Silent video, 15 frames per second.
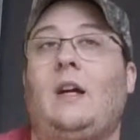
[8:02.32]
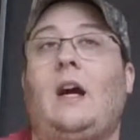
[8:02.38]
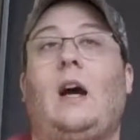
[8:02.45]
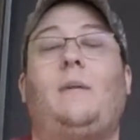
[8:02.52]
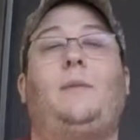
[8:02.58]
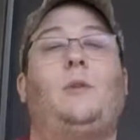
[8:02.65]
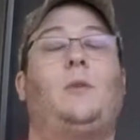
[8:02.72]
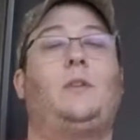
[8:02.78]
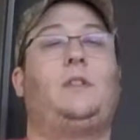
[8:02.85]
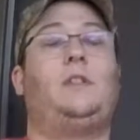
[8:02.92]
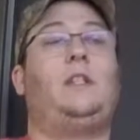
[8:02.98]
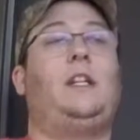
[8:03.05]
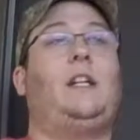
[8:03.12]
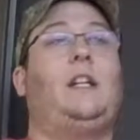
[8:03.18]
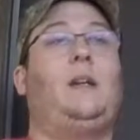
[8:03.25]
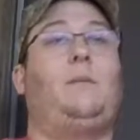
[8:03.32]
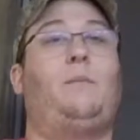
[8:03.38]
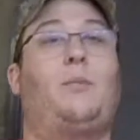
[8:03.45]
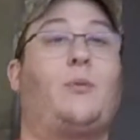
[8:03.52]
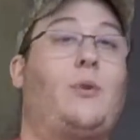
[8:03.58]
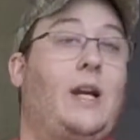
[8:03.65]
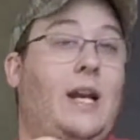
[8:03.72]
I'm going to get it
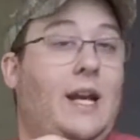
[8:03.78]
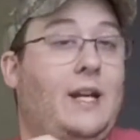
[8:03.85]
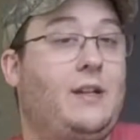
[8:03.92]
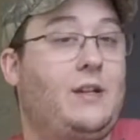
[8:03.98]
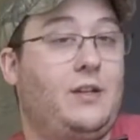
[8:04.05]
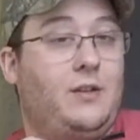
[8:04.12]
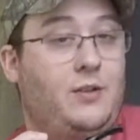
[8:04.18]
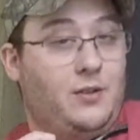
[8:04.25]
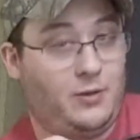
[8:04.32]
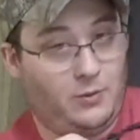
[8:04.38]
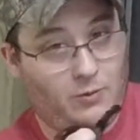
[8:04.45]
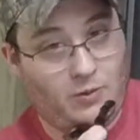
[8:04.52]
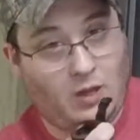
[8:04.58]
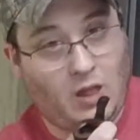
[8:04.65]
brand new.